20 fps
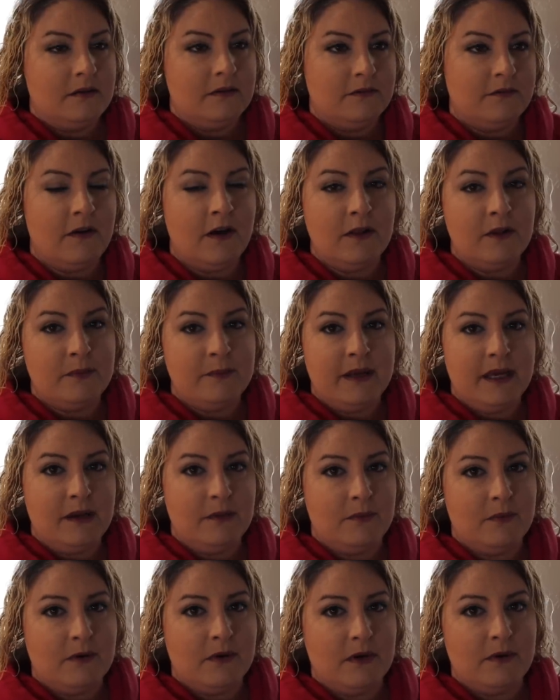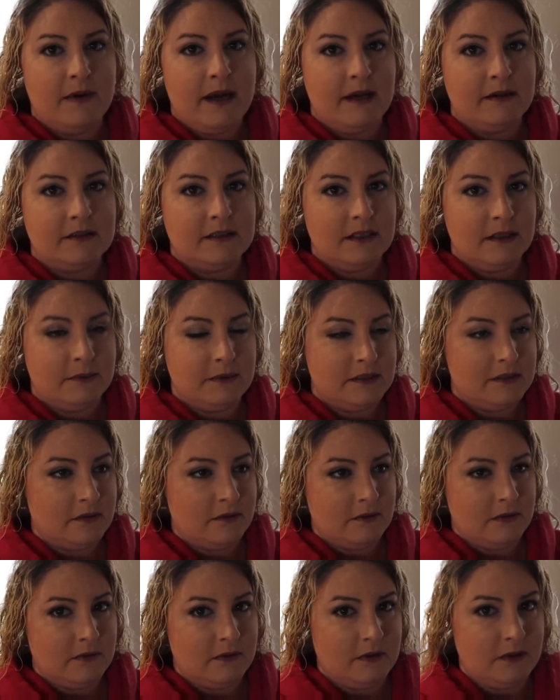follow me and we'll go out and see what's
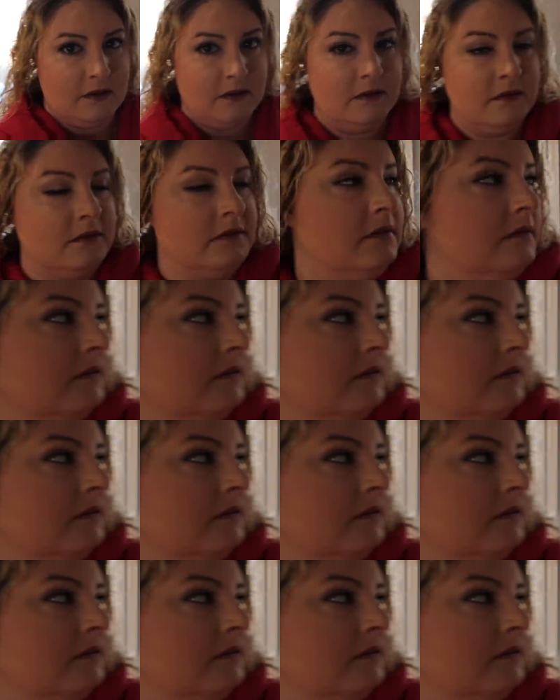going on